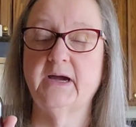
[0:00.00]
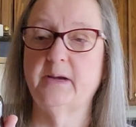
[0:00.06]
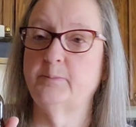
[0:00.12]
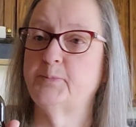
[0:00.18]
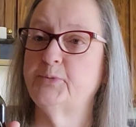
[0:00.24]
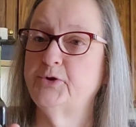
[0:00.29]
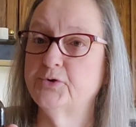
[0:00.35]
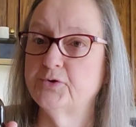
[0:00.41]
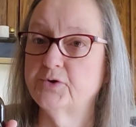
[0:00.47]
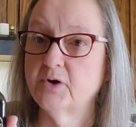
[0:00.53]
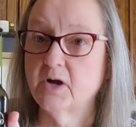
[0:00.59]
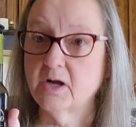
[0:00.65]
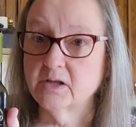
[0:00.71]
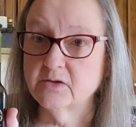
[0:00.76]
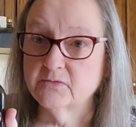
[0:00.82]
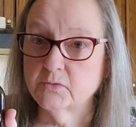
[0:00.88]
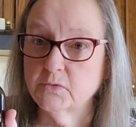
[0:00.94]
pure
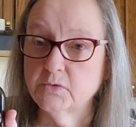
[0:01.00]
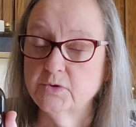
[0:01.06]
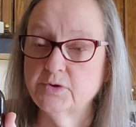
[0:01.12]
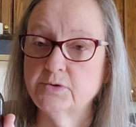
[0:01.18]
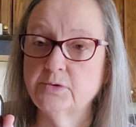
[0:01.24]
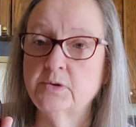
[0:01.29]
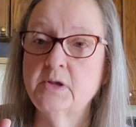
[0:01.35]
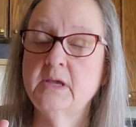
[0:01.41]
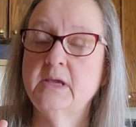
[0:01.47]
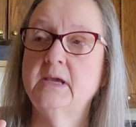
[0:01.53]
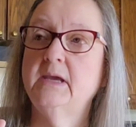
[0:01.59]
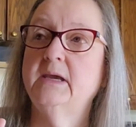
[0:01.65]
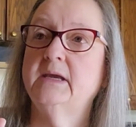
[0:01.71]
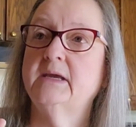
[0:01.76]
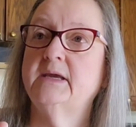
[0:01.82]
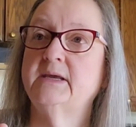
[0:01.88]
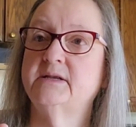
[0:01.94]
olive oil.
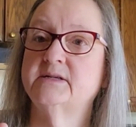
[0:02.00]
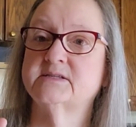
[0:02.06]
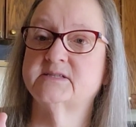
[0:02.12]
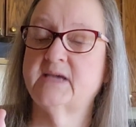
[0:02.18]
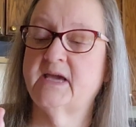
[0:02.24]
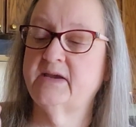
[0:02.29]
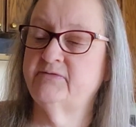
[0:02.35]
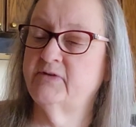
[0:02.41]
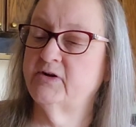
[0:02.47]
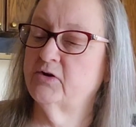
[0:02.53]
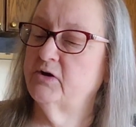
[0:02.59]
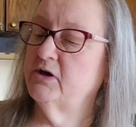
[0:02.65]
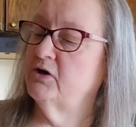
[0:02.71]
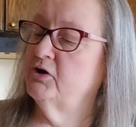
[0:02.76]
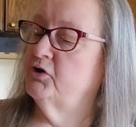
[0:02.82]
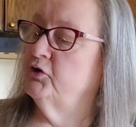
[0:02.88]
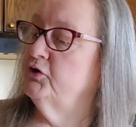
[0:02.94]
It's a
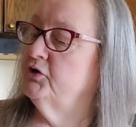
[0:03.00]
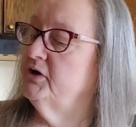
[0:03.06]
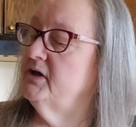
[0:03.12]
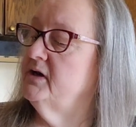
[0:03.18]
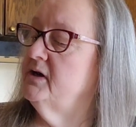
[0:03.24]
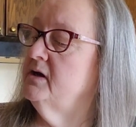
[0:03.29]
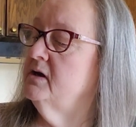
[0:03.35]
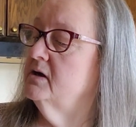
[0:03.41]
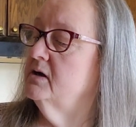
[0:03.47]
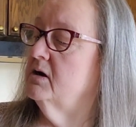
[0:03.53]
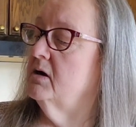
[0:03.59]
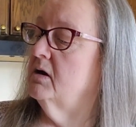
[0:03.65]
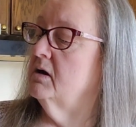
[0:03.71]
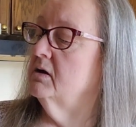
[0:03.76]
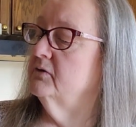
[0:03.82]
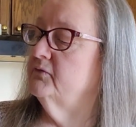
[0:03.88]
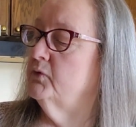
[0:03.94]
very good
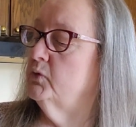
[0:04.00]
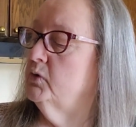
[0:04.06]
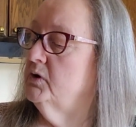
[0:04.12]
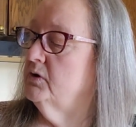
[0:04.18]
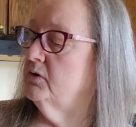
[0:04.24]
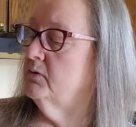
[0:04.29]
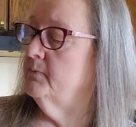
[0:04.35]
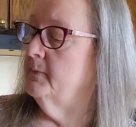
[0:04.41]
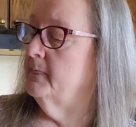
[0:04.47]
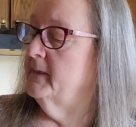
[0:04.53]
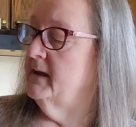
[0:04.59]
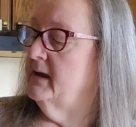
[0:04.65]
olive oil.